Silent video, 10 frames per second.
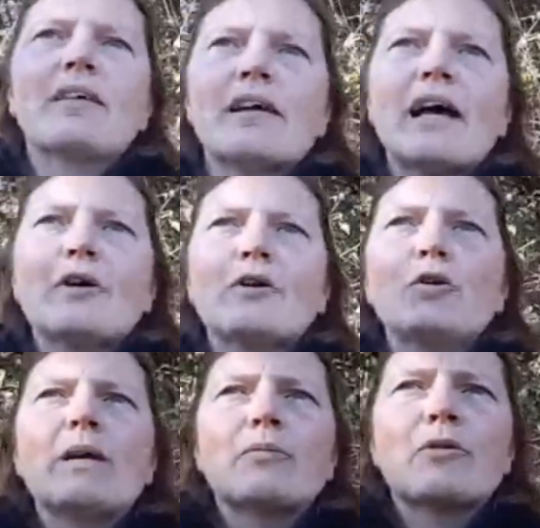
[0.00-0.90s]
how you
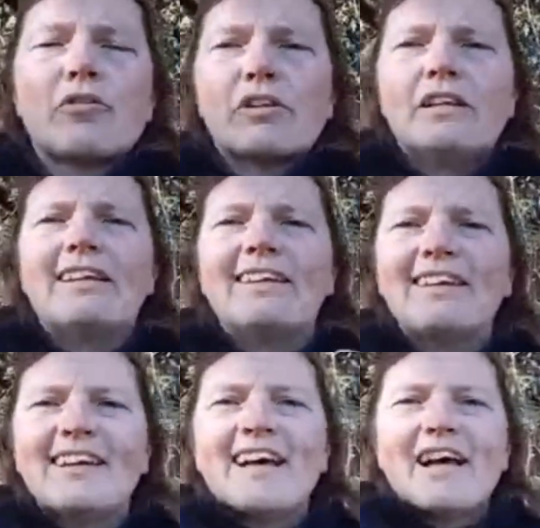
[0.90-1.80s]
might personally
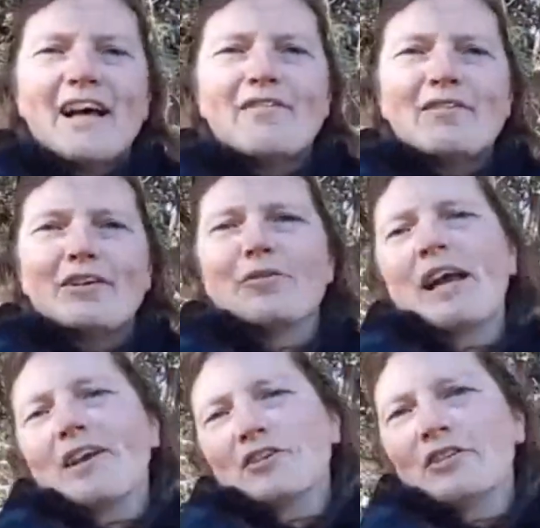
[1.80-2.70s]
have a
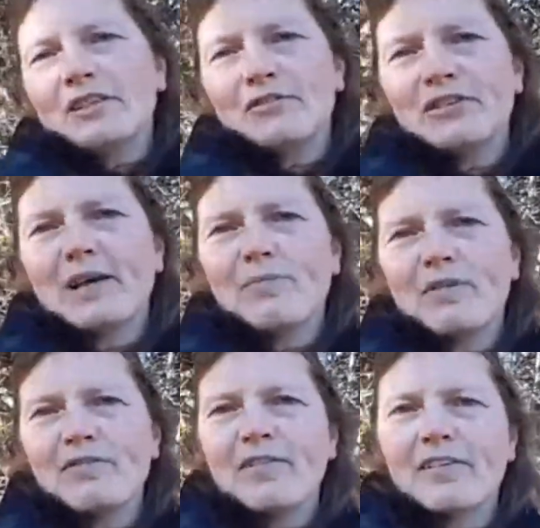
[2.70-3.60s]
reaction to different types of
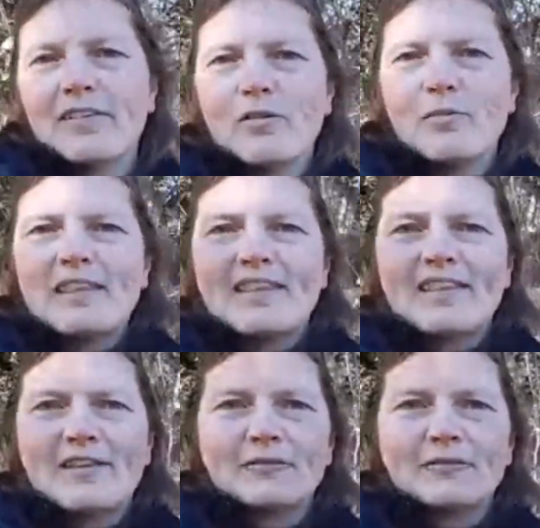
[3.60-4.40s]
species.